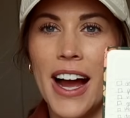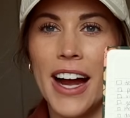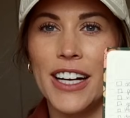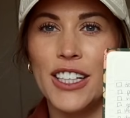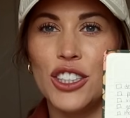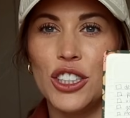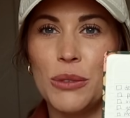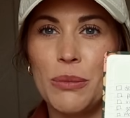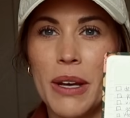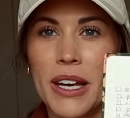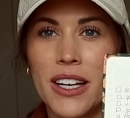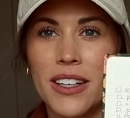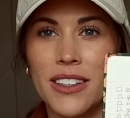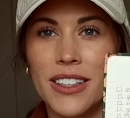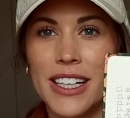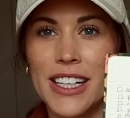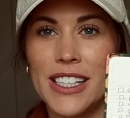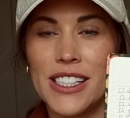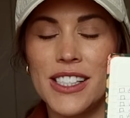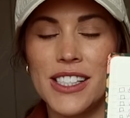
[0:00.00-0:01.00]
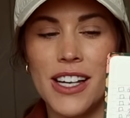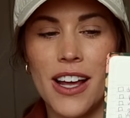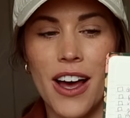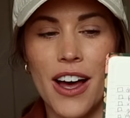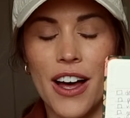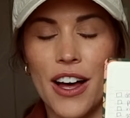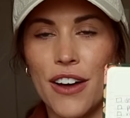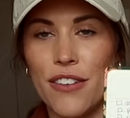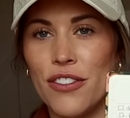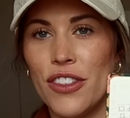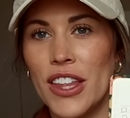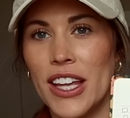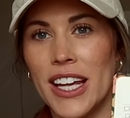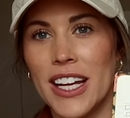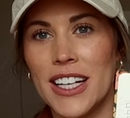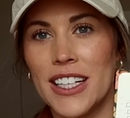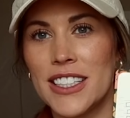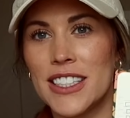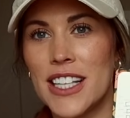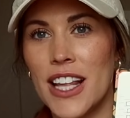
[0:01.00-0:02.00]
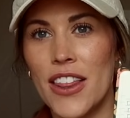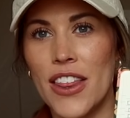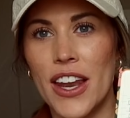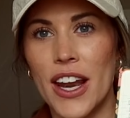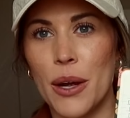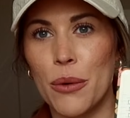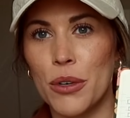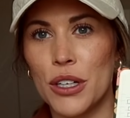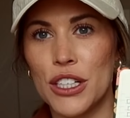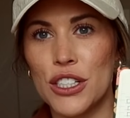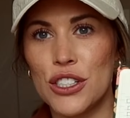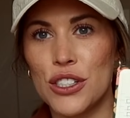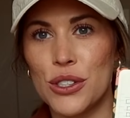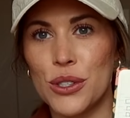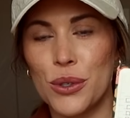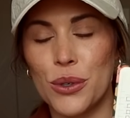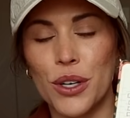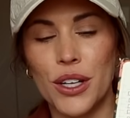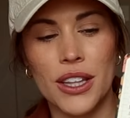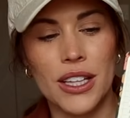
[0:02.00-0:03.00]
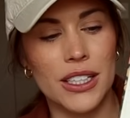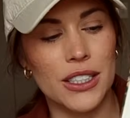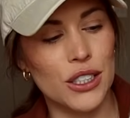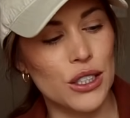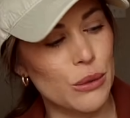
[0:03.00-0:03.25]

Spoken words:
I just make a list of things that I wanna do this